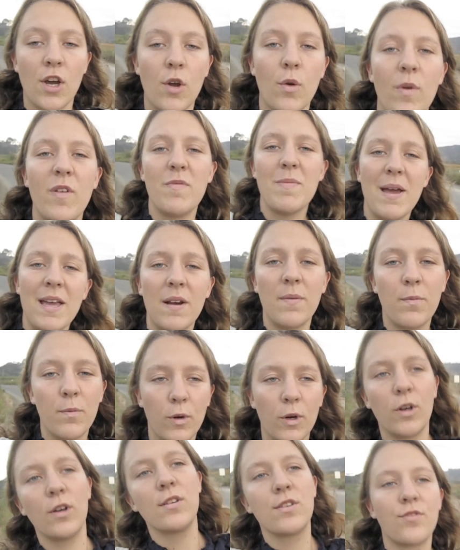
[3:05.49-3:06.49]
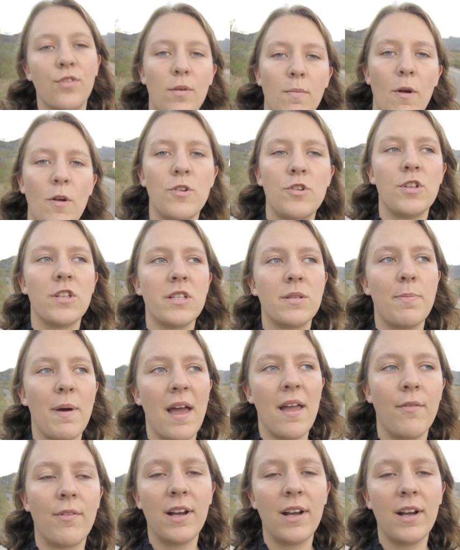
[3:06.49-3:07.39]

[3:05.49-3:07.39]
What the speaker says: So we've made up words for emotions, but